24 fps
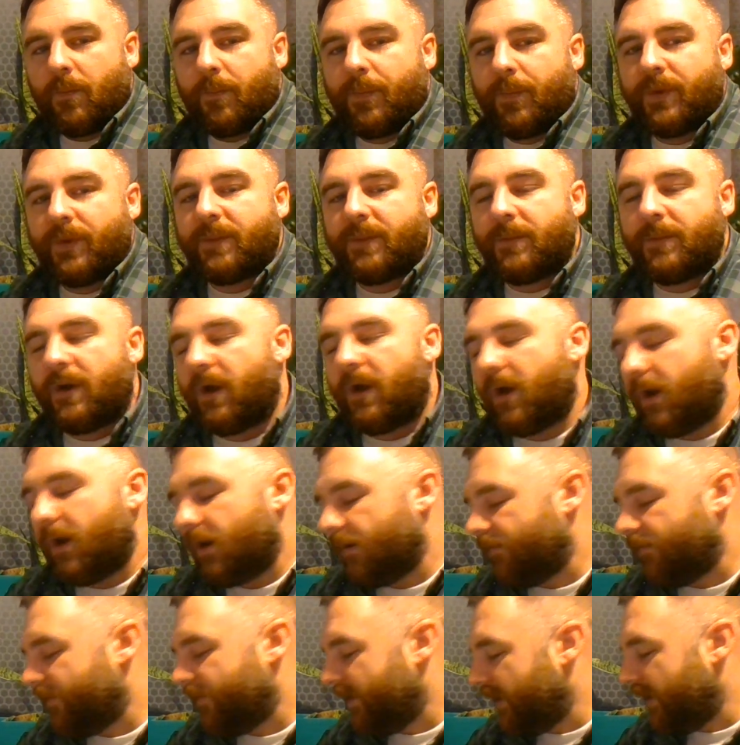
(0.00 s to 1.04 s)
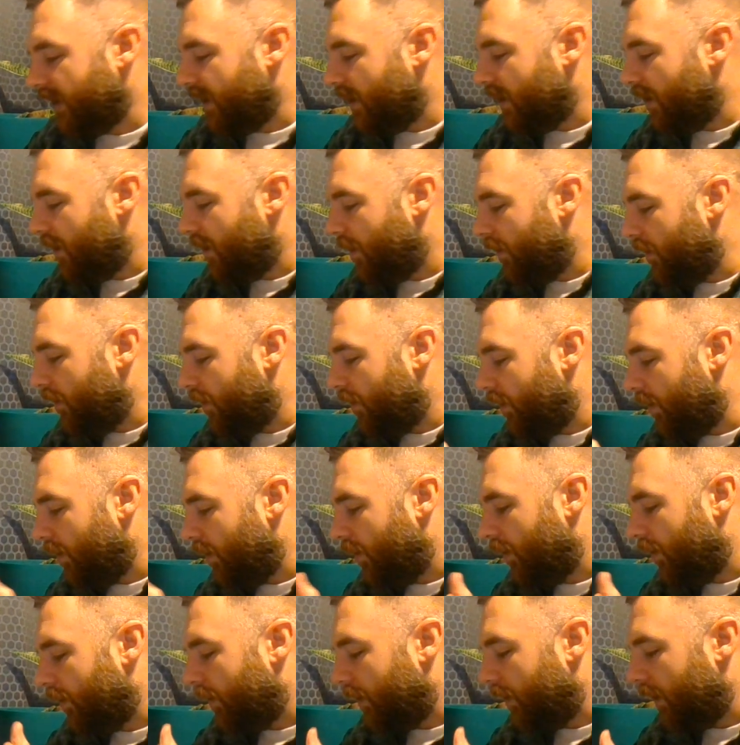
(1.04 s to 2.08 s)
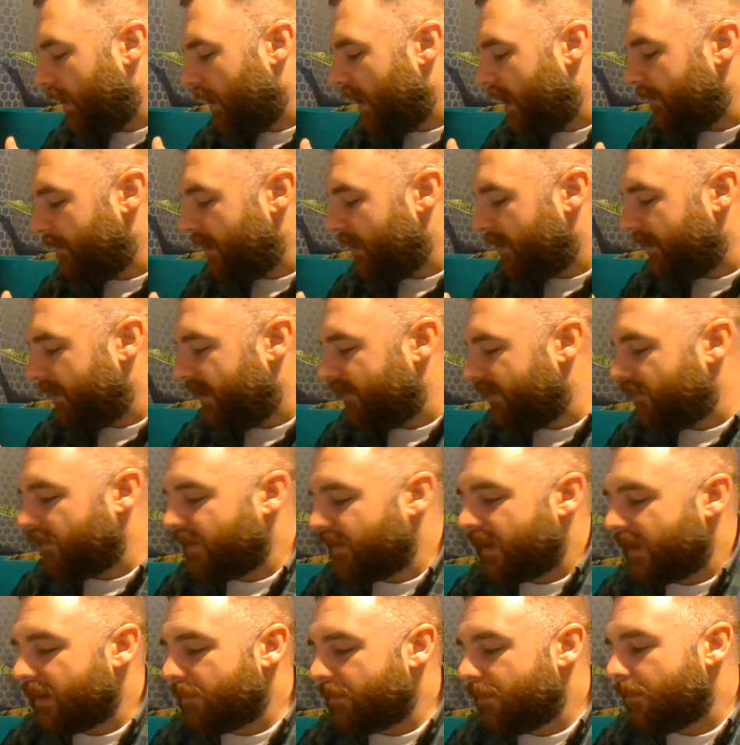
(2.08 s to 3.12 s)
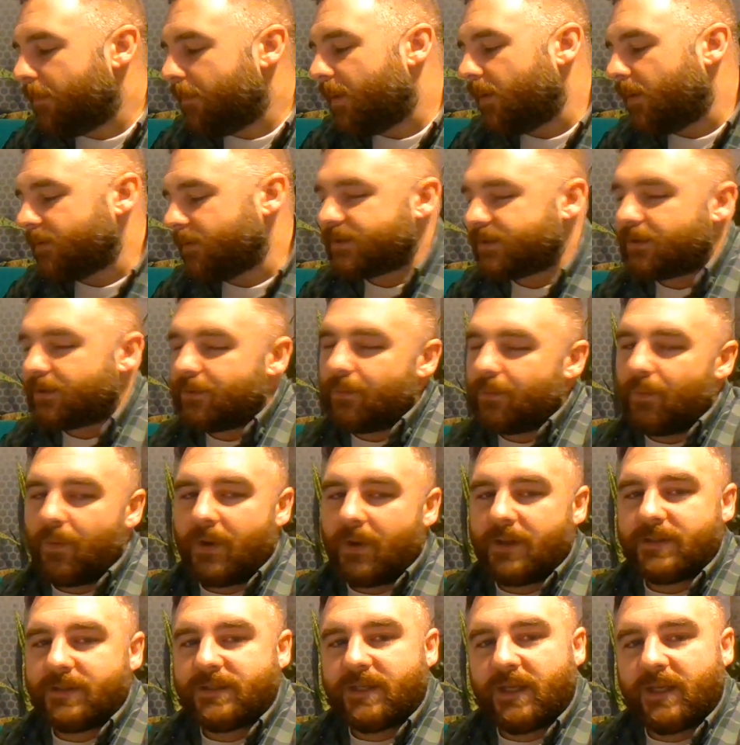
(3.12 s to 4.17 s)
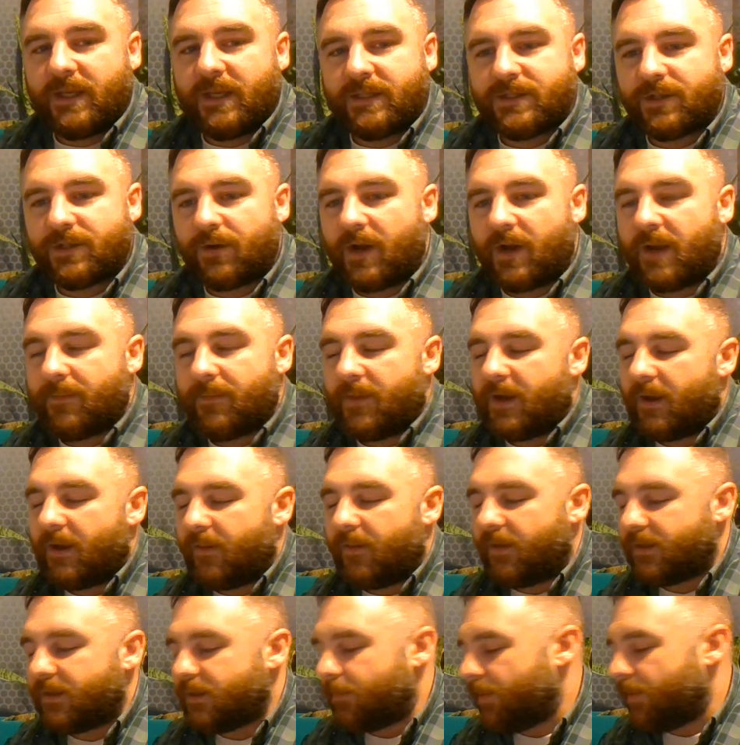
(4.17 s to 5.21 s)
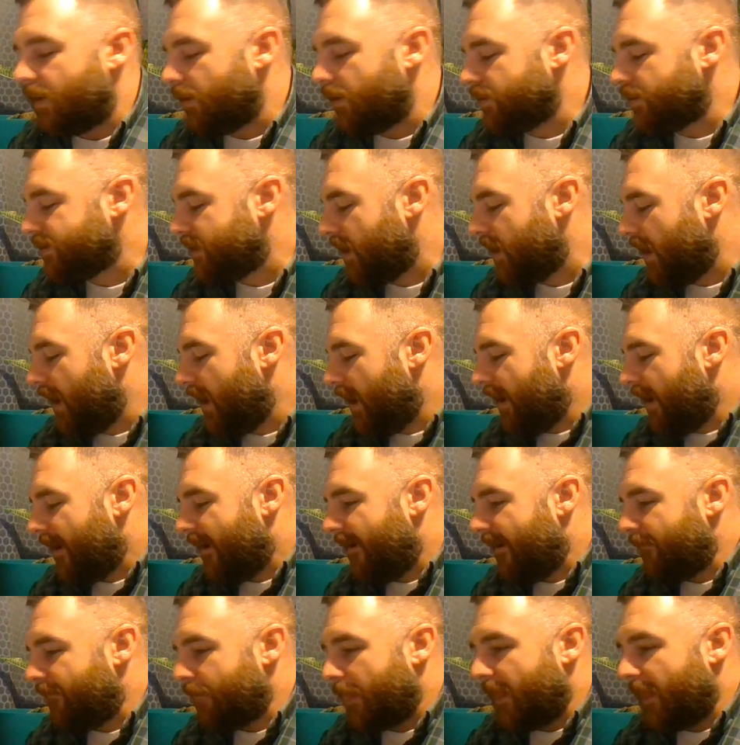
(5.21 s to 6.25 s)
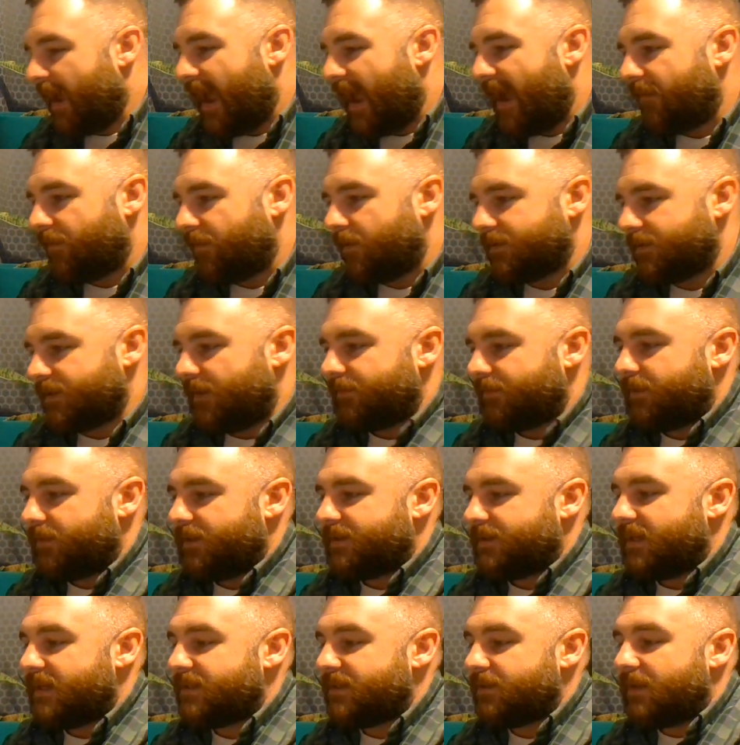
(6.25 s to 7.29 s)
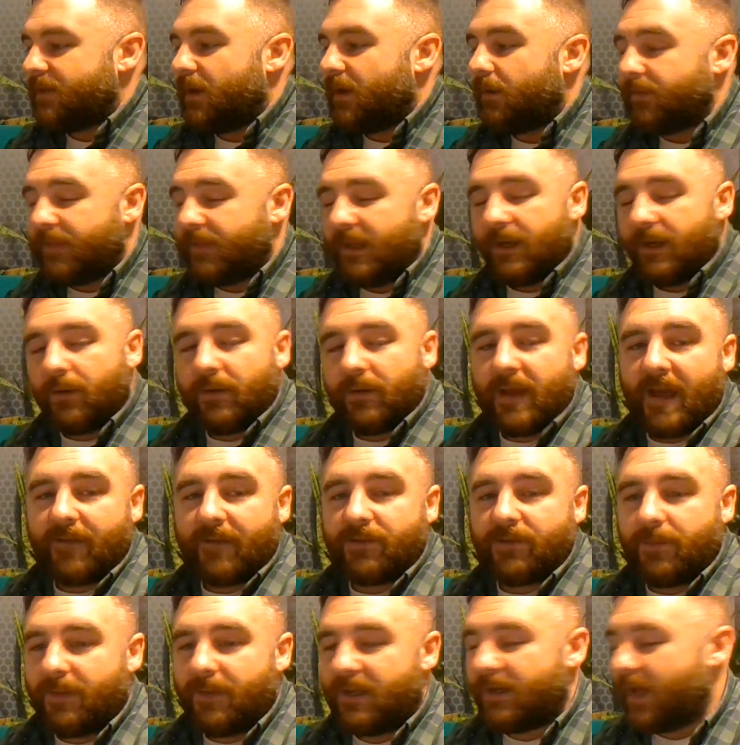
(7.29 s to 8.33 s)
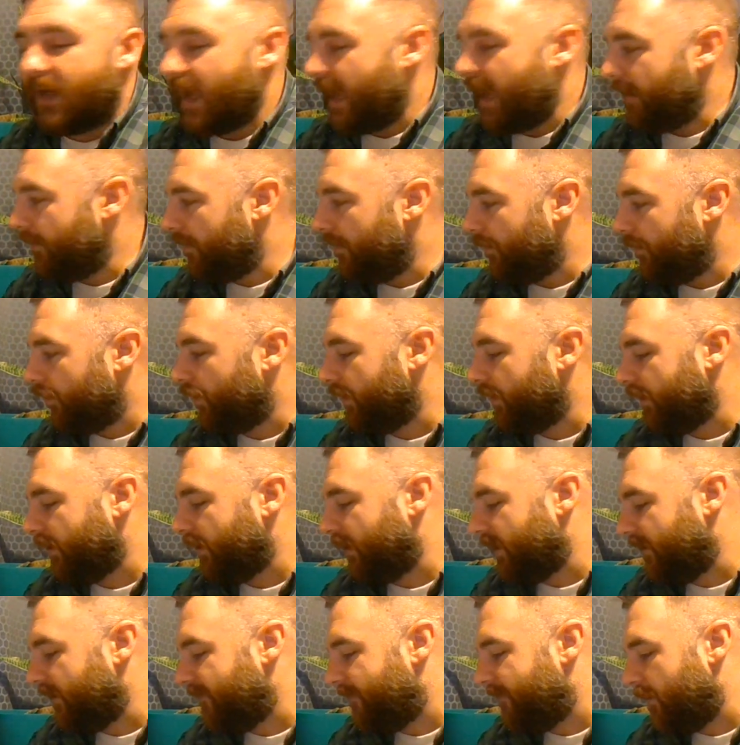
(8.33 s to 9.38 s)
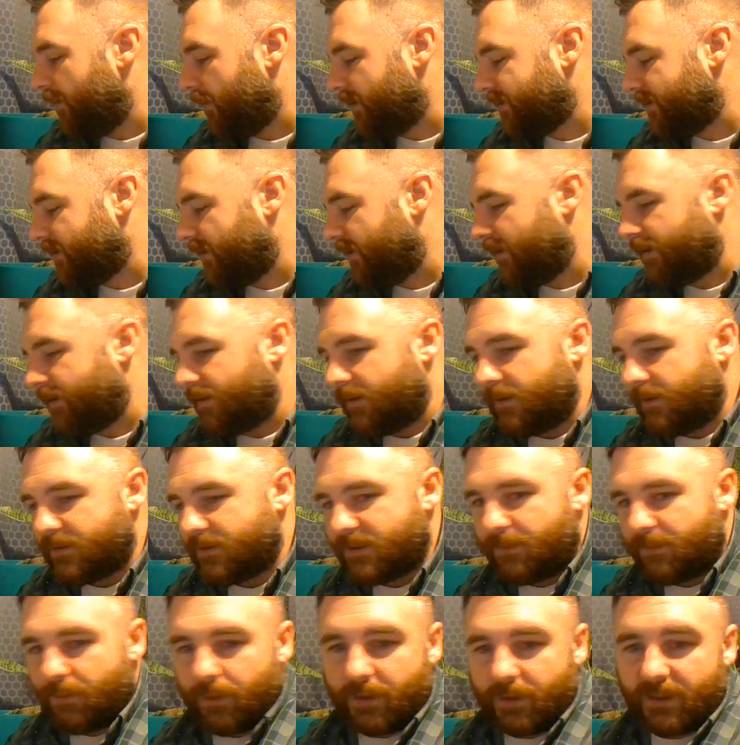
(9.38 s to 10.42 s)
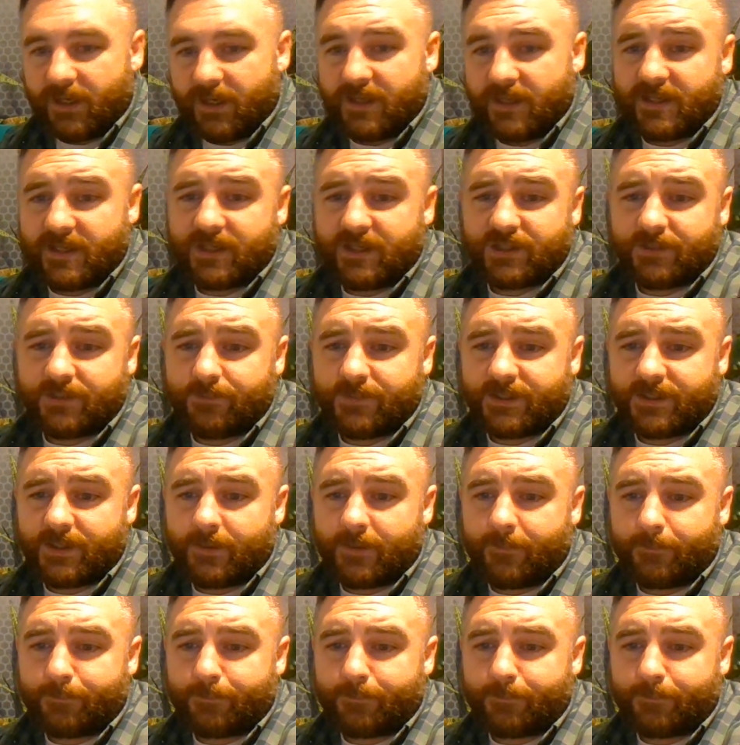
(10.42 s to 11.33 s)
put them in a haul video, or maybe even like post certain ones to Instagram that I like to post. I have those off to the side, so now they don't have to be, and I'm really going to focus on some organization. So